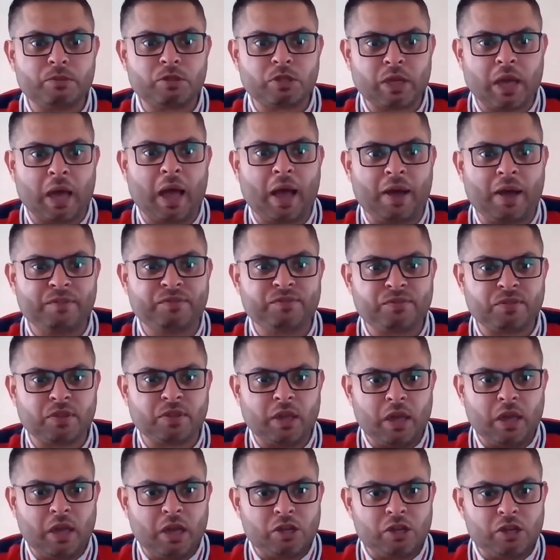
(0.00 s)

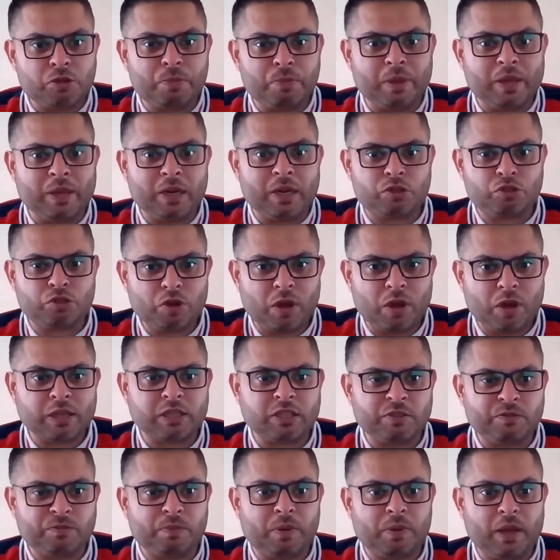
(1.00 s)
to be an
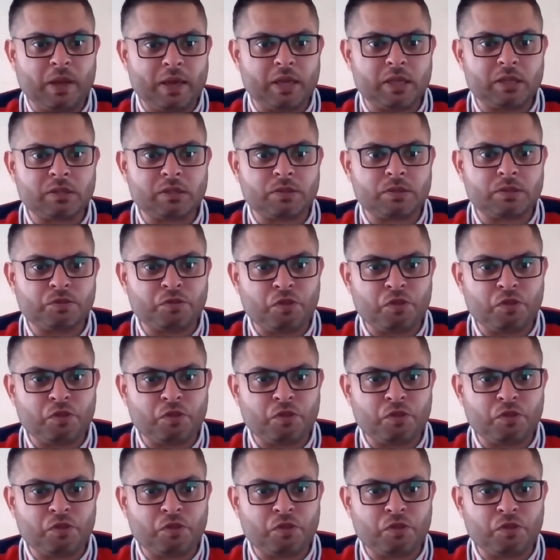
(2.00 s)
attractive place